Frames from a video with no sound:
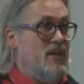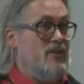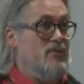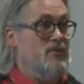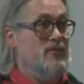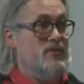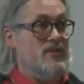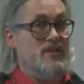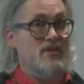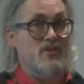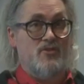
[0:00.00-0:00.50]

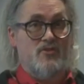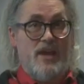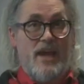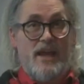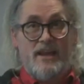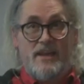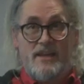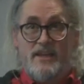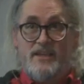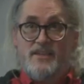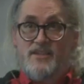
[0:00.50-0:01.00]
Users
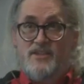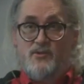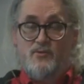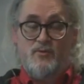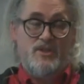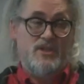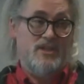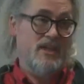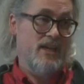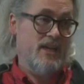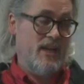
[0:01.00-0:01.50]
create lists,
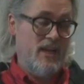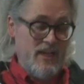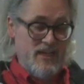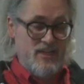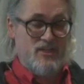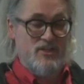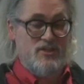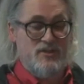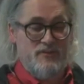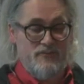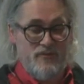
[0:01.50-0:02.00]
which are
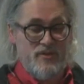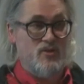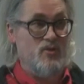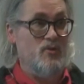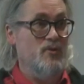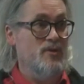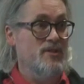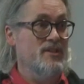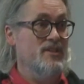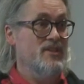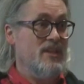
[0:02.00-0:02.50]
collections of
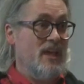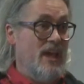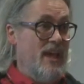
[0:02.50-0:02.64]
resources,